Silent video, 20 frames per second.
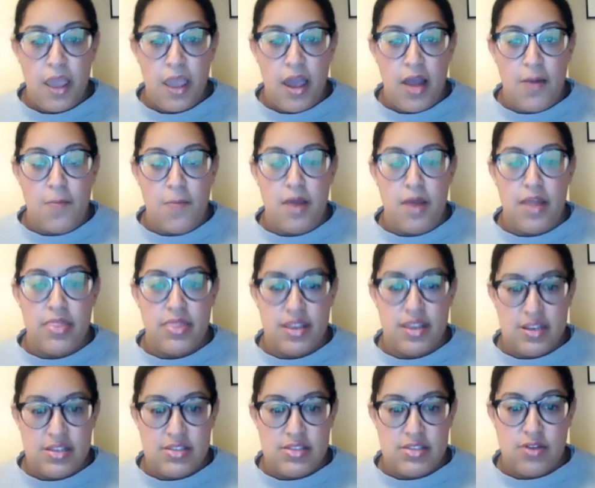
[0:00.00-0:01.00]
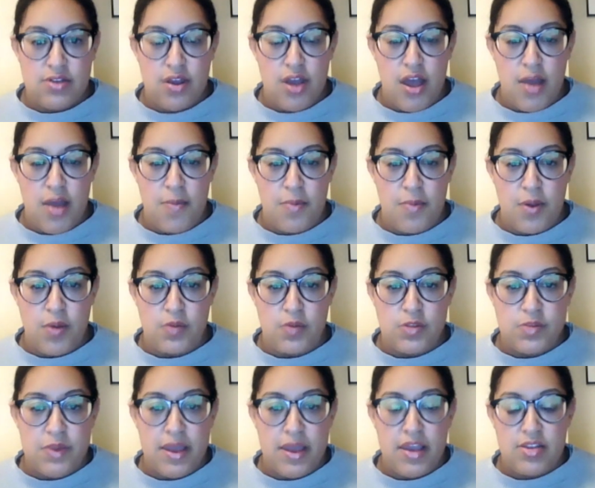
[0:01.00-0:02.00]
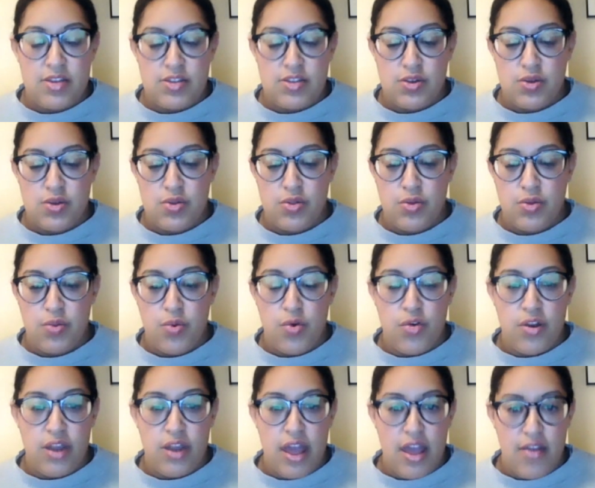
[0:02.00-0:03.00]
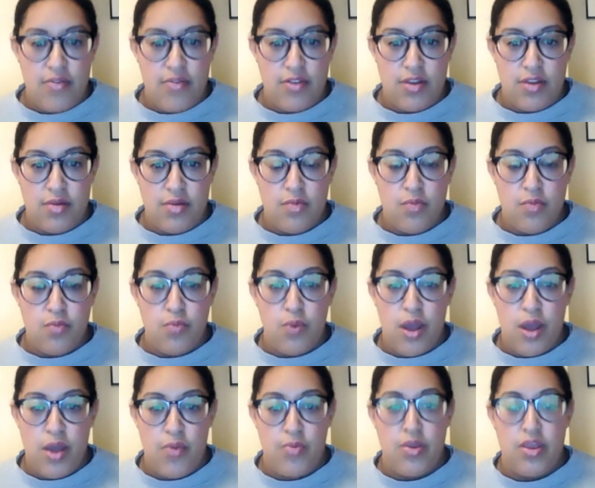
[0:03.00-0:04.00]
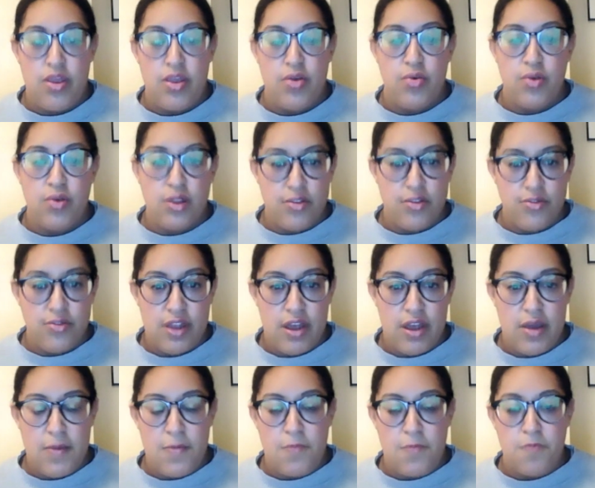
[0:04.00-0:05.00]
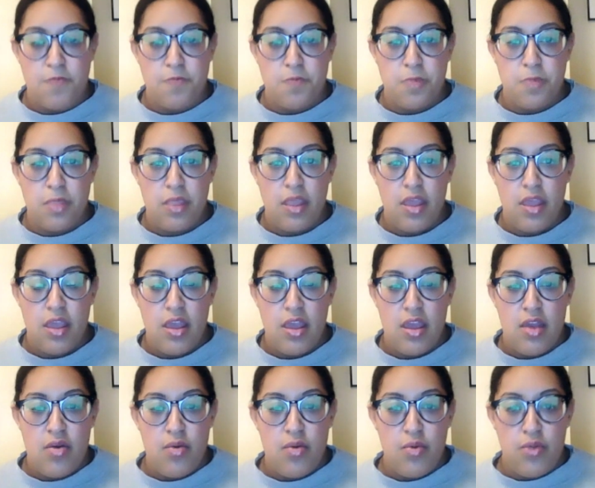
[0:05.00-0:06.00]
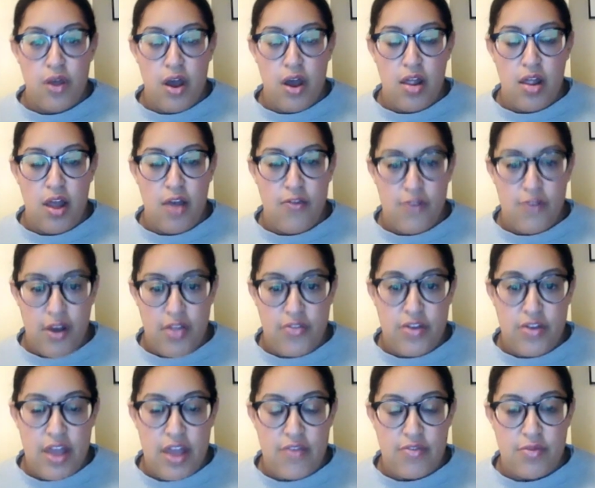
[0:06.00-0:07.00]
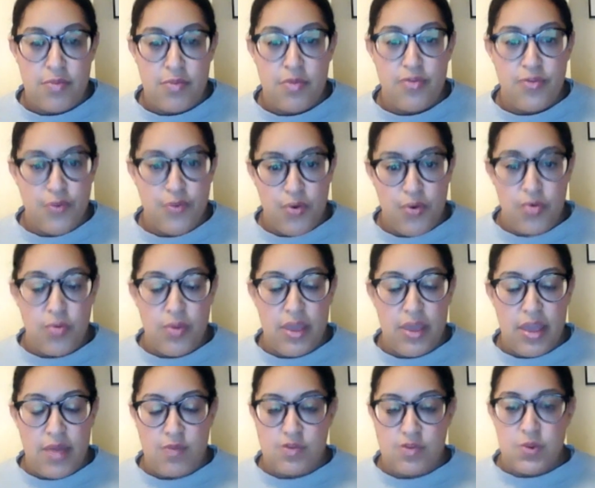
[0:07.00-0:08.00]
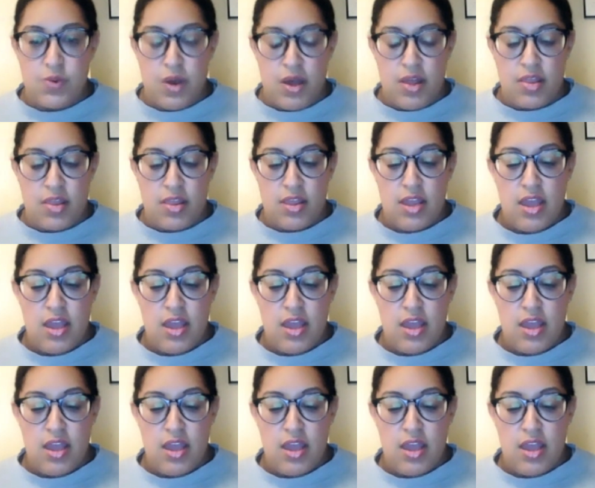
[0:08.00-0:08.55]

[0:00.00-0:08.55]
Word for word: Um, and this um, goes back to the war in heaven where we all lived um, with our Father in heaven before we came to earth.